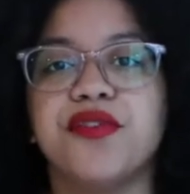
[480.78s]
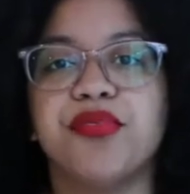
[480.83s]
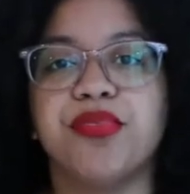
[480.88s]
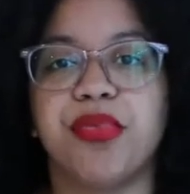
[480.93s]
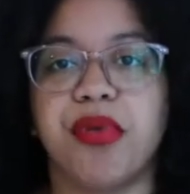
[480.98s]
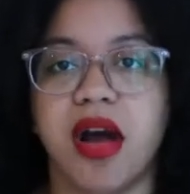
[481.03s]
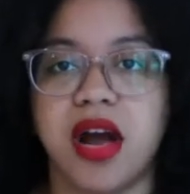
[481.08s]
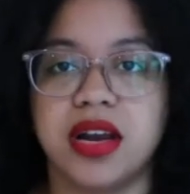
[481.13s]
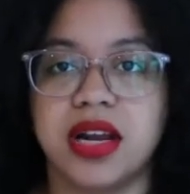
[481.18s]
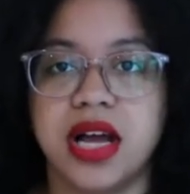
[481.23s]
of
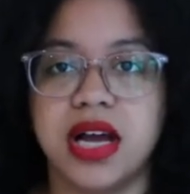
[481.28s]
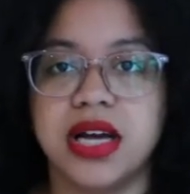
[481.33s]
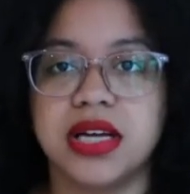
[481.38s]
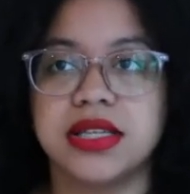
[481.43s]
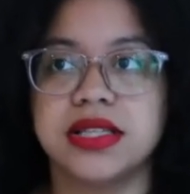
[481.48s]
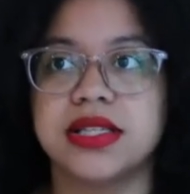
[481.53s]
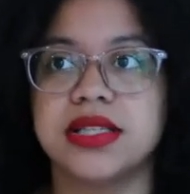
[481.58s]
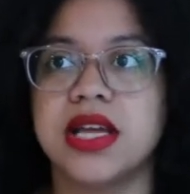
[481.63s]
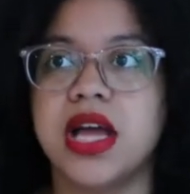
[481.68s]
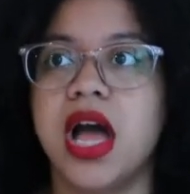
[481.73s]

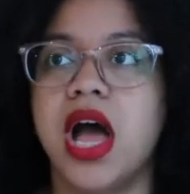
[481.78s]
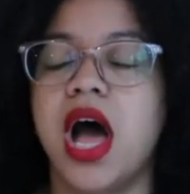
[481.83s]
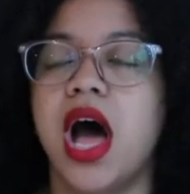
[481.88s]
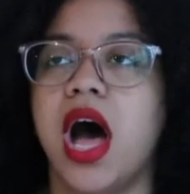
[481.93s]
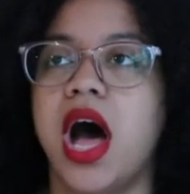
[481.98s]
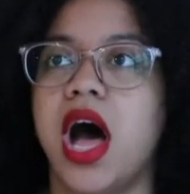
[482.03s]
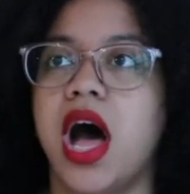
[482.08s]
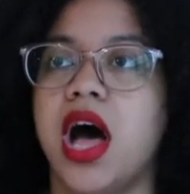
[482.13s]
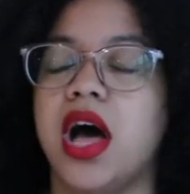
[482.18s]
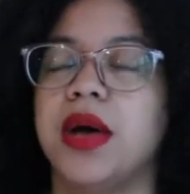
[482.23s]
products
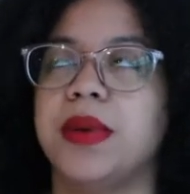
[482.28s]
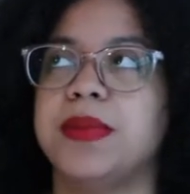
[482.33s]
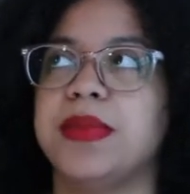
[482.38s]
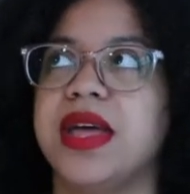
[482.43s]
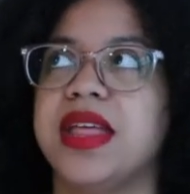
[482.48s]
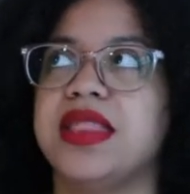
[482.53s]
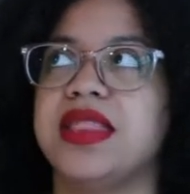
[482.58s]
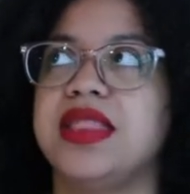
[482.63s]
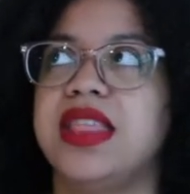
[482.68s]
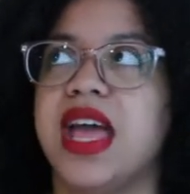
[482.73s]

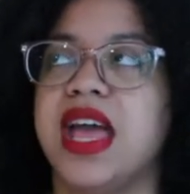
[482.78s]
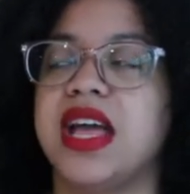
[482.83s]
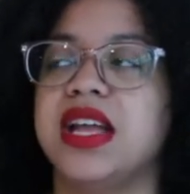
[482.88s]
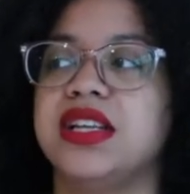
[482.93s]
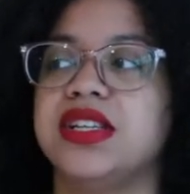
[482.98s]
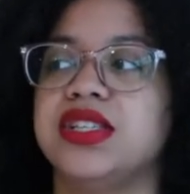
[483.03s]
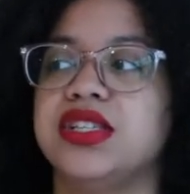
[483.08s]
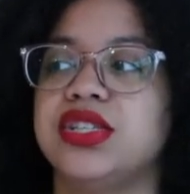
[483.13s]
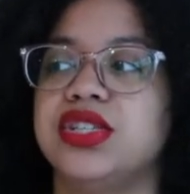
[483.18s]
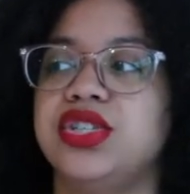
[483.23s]

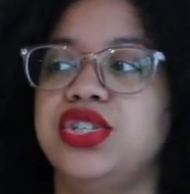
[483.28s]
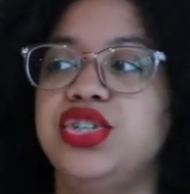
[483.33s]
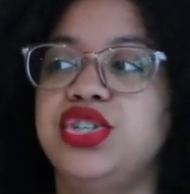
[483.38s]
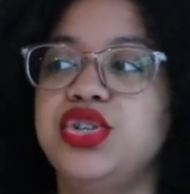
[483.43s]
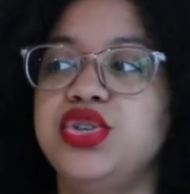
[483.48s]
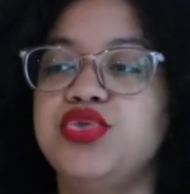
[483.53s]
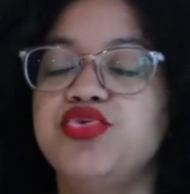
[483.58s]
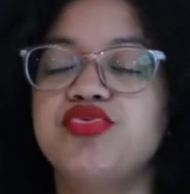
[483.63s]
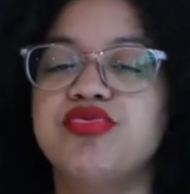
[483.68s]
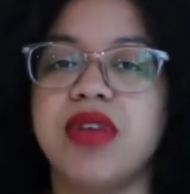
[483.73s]
that
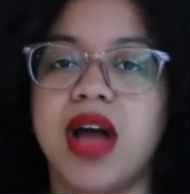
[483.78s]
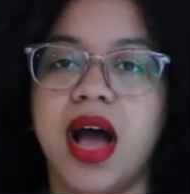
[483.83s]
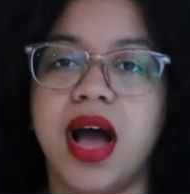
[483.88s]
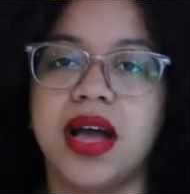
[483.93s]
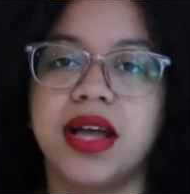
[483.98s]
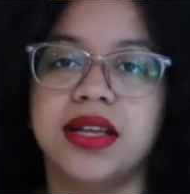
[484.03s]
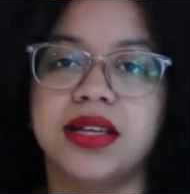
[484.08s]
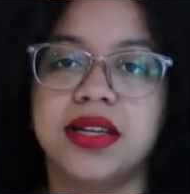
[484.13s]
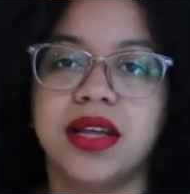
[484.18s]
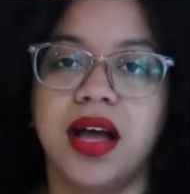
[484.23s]
do
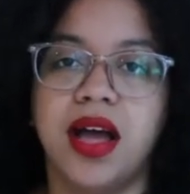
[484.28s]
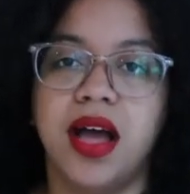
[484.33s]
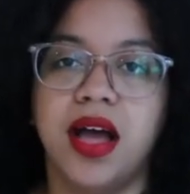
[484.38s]
not